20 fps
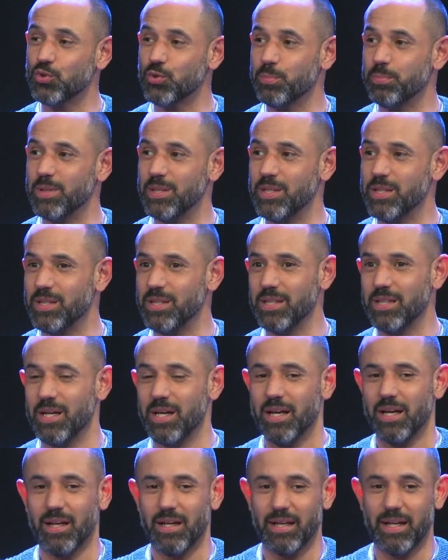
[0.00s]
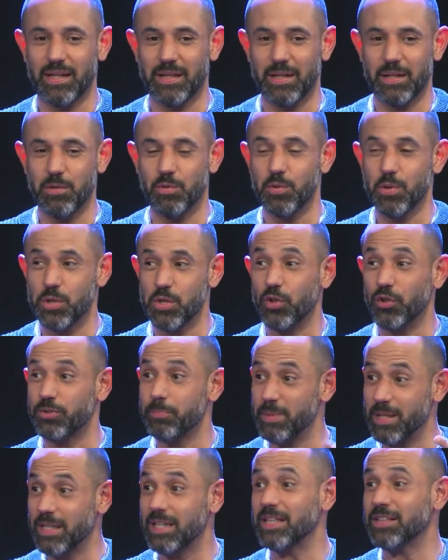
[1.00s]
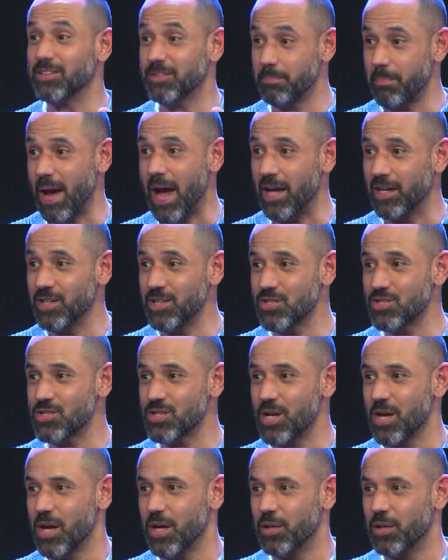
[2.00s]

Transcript: to be like, you know, speaking Spanish